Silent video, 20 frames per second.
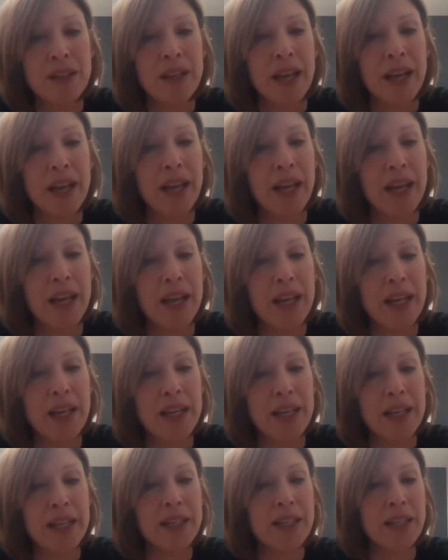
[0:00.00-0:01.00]

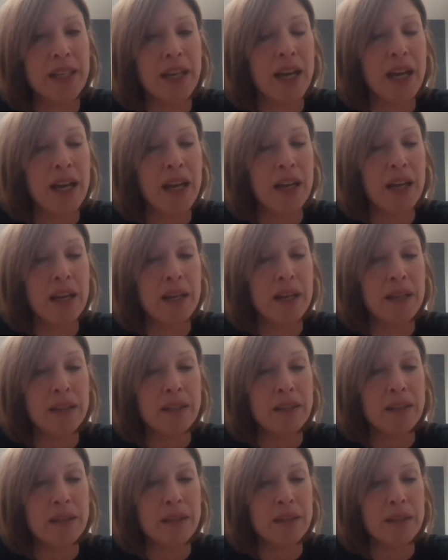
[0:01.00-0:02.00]

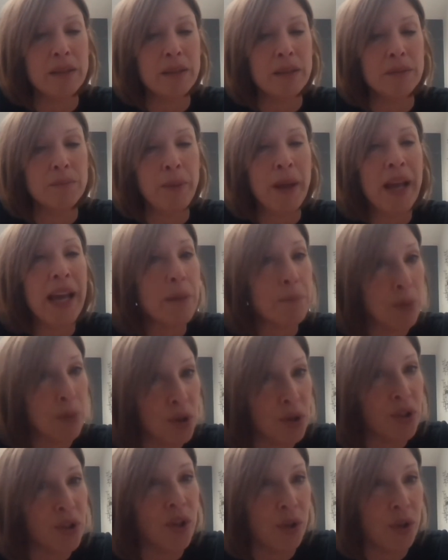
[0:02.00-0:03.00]
a
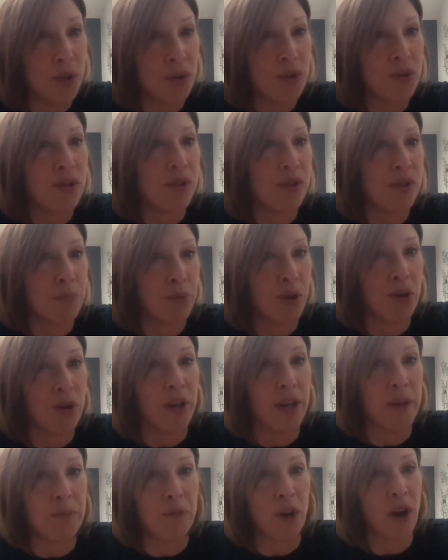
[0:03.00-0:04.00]
pay-per-use
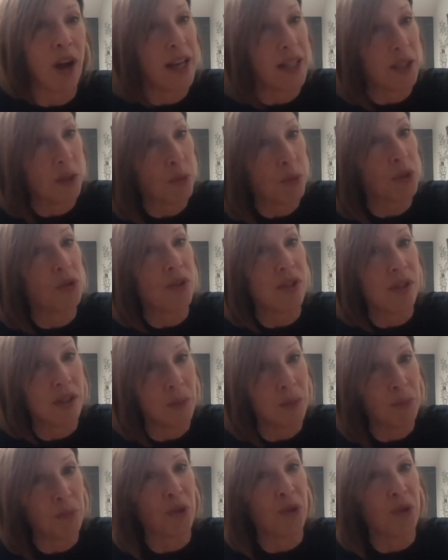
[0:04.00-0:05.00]
program for hospitals and
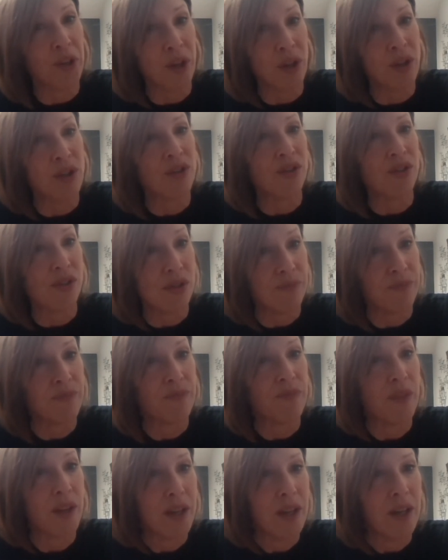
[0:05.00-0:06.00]
employers.
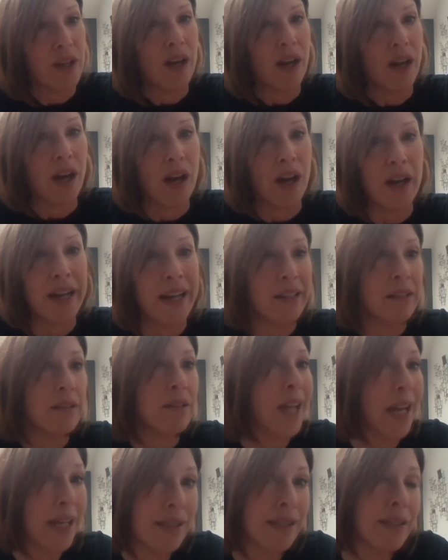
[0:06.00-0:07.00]
And
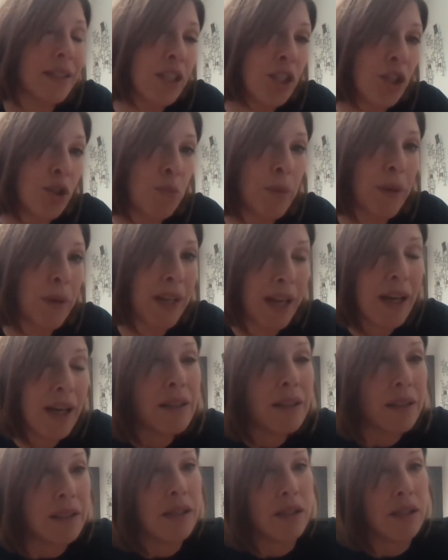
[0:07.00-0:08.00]
technically, UPIC
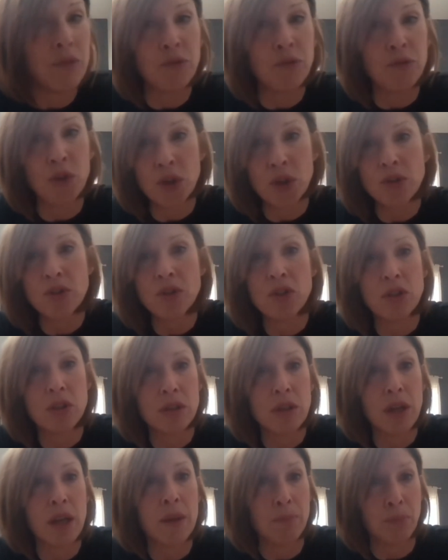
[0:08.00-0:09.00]
Health is the
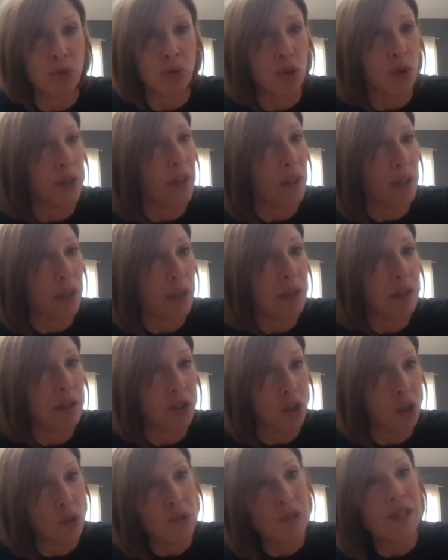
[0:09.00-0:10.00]
first employer
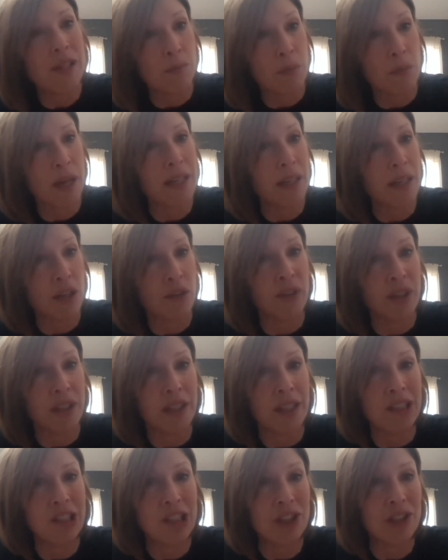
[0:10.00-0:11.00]
using MyCare
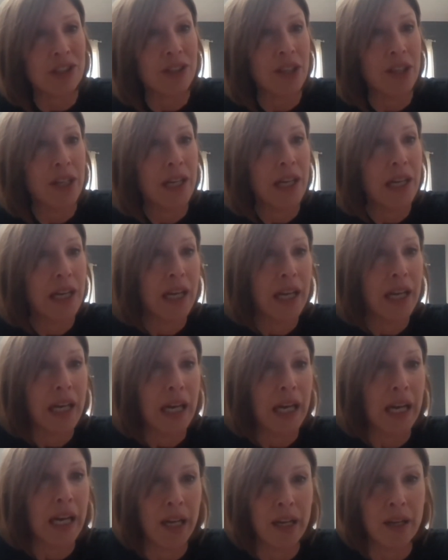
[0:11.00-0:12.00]
Village.
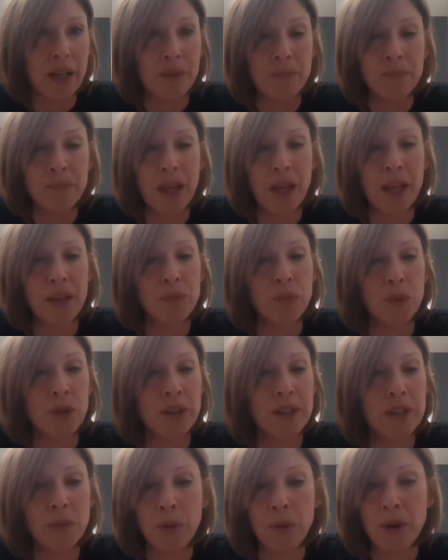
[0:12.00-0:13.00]
And we're
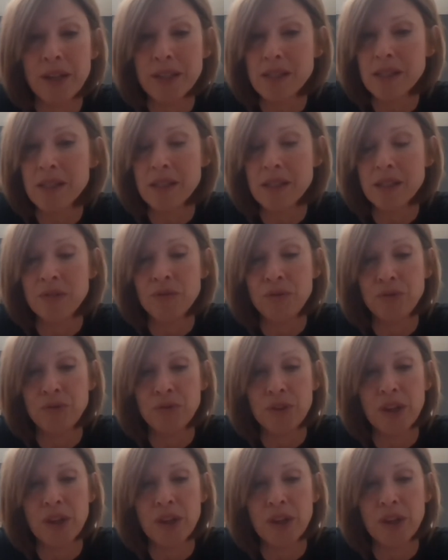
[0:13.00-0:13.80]
in the process of